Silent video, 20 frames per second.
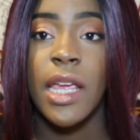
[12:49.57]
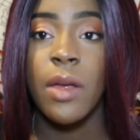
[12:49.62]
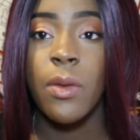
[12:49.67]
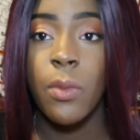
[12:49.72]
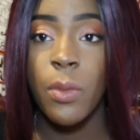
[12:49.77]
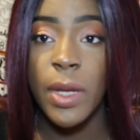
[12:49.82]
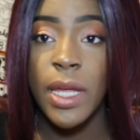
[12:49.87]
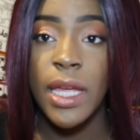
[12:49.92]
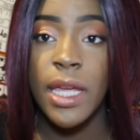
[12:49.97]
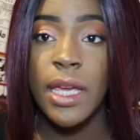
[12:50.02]
a
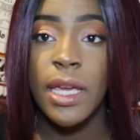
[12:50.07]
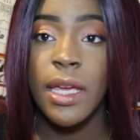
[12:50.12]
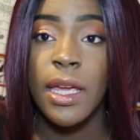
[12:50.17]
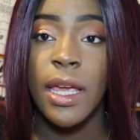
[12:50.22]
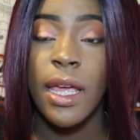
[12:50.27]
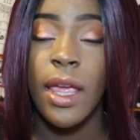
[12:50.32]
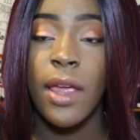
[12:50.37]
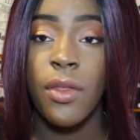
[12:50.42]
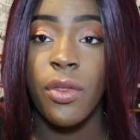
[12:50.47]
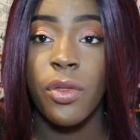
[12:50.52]
week
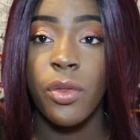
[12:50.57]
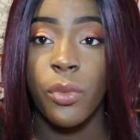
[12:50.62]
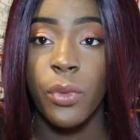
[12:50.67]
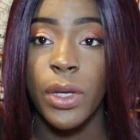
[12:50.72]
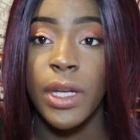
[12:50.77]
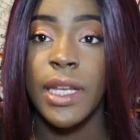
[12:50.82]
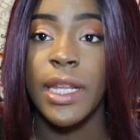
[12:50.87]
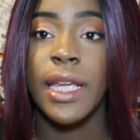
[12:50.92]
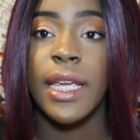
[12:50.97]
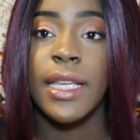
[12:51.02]
and
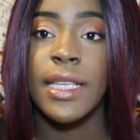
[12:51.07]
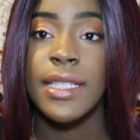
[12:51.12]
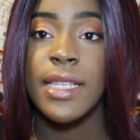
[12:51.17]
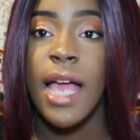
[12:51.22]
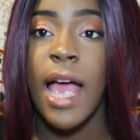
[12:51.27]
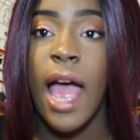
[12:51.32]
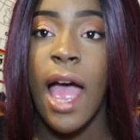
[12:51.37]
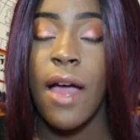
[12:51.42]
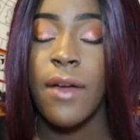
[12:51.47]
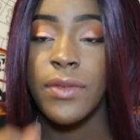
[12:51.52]
3 days
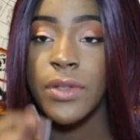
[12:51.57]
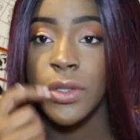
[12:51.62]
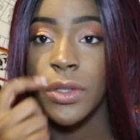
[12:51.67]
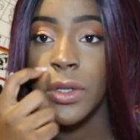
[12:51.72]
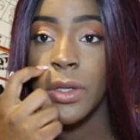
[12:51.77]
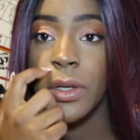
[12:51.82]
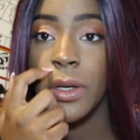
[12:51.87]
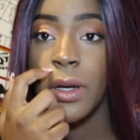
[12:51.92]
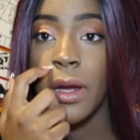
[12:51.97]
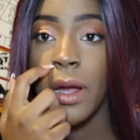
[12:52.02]

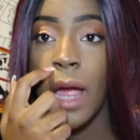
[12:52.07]
after